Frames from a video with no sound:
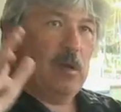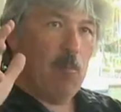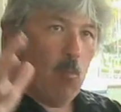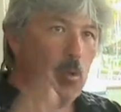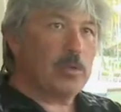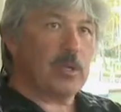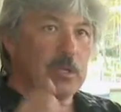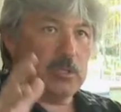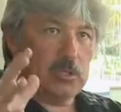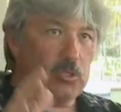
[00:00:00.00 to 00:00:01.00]

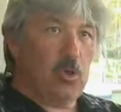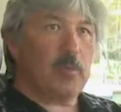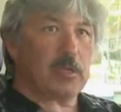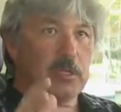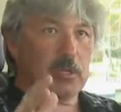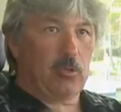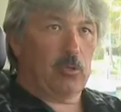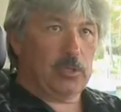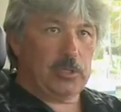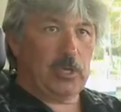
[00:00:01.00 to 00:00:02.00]
modern genomic
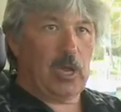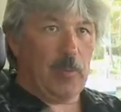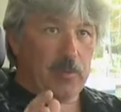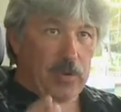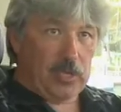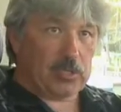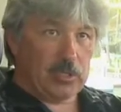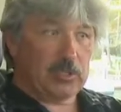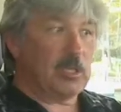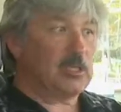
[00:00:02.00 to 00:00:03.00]
technology
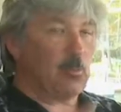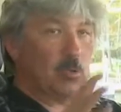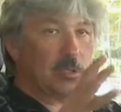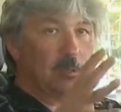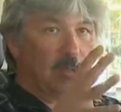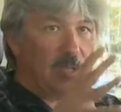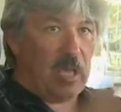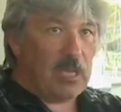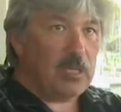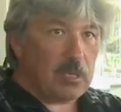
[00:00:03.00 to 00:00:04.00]
operations is possible in
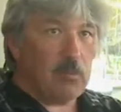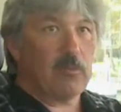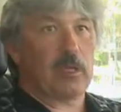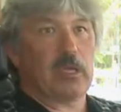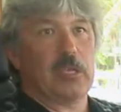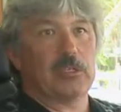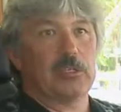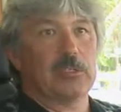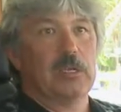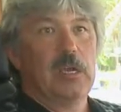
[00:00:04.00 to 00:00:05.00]
any remote
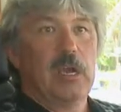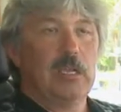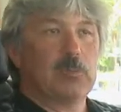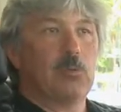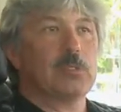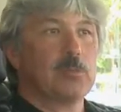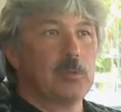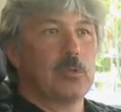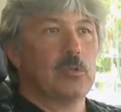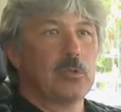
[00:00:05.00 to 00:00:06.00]
locations and it's
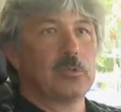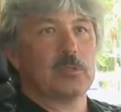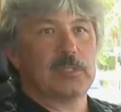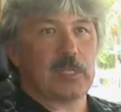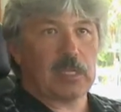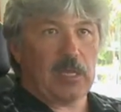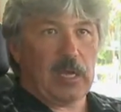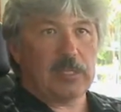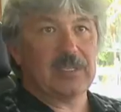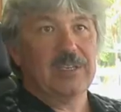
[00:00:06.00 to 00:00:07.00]
possible to do through
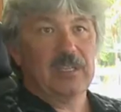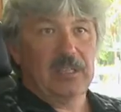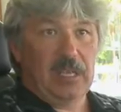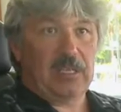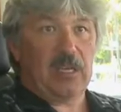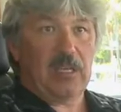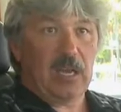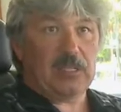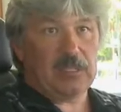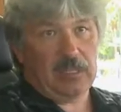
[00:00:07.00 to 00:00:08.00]
satellites data
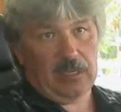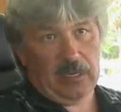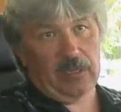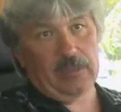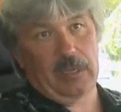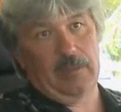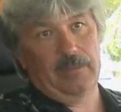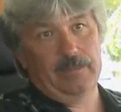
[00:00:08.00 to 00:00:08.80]
analysis in real time.